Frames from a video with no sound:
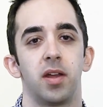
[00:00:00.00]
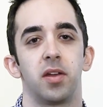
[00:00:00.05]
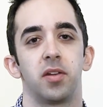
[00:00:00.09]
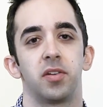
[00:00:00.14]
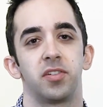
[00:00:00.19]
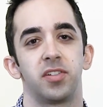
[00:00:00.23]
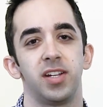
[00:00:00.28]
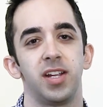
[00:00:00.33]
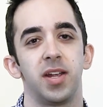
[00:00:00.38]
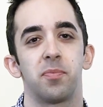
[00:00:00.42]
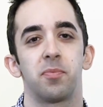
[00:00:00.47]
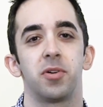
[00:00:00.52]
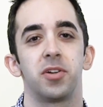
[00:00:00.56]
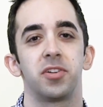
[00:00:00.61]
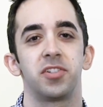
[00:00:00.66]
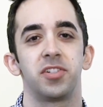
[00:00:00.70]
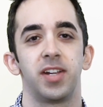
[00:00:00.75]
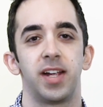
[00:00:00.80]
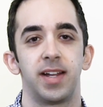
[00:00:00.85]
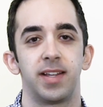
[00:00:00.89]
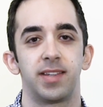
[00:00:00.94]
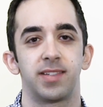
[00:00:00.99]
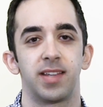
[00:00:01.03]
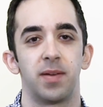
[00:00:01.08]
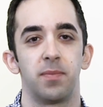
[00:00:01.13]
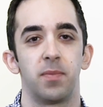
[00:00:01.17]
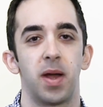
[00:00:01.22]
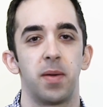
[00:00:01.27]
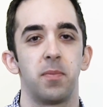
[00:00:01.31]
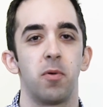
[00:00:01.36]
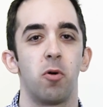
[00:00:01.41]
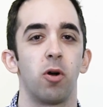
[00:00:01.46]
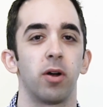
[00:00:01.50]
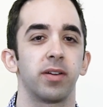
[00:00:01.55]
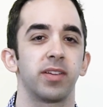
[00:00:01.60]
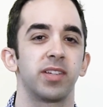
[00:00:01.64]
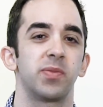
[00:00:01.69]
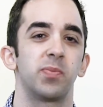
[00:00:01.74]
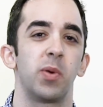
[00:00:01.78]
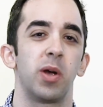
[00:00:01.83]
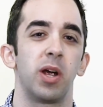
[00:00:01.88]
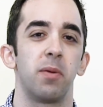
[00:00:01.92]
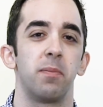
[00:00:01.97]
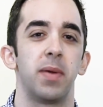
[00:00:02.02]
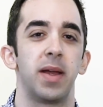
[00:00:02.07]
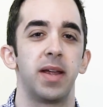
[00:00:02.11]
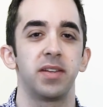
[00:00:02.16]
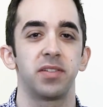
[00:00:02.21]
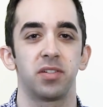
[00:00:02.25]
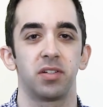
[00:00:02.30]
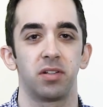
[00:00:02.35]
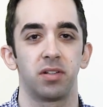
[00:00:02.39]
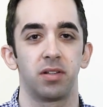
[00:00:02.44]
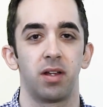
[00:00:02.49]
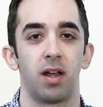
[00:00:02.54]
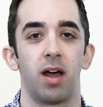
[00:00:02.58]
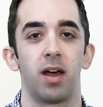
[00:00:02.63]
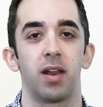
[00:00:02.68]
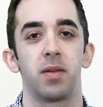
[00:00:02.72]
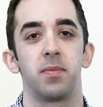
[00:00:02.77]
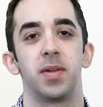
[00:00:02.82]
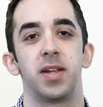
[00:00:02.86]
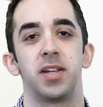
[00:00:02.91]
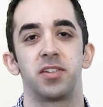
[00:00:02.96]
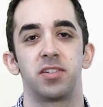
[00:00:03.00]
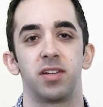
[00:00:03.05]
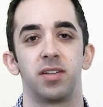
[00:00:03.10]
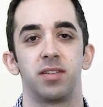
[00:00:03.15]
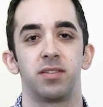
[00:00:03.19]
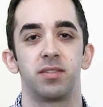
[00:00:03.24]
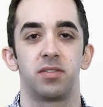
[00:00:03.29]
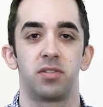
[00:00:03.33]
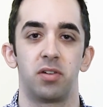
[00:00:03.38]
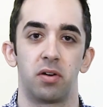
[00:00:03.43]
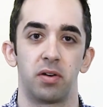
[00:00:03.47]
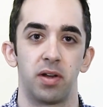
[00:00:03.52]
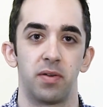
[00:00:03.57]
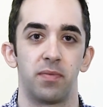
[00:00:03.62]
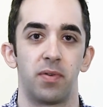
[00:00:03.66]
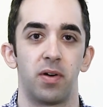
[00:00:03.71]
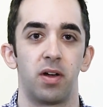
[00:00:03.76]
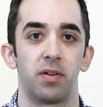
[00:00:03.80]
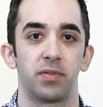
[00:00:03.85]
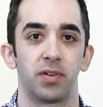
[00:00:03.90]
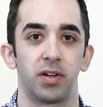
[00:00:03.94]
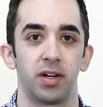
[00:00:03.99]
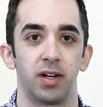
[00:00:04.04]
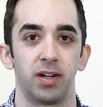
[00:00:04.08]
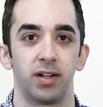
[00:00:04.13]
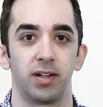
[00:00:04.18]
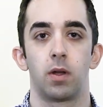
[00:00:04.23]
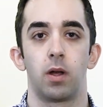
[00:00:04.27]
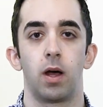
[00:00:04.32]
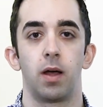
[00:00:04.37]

She appreciates that my more experimental automations don't involve her.